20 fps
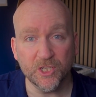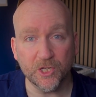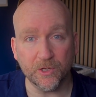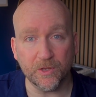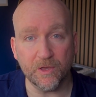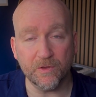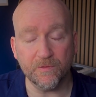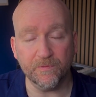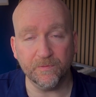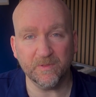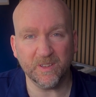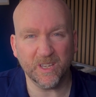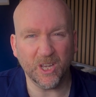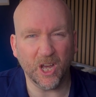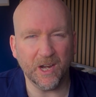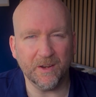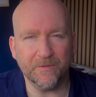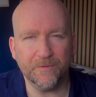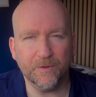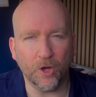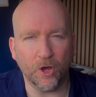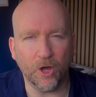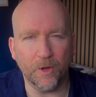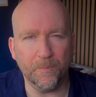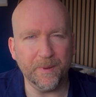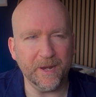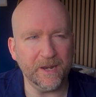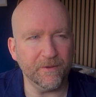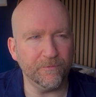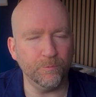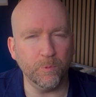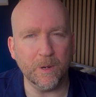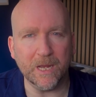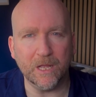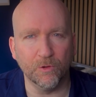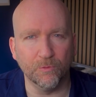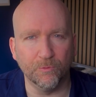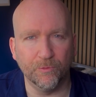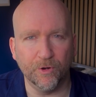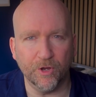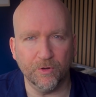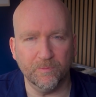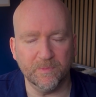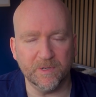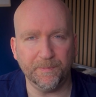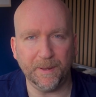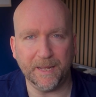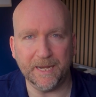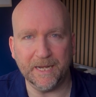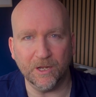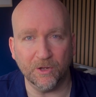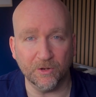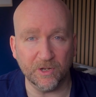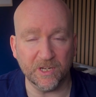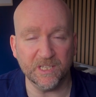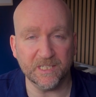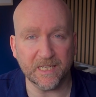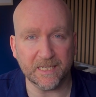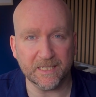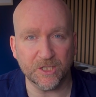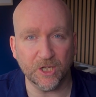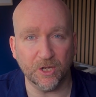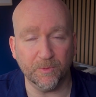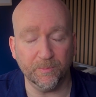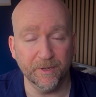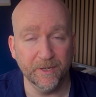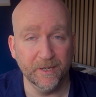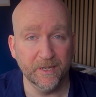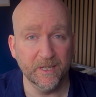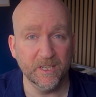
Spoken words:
so you've kind of got a bit of wiggle room depending on your setup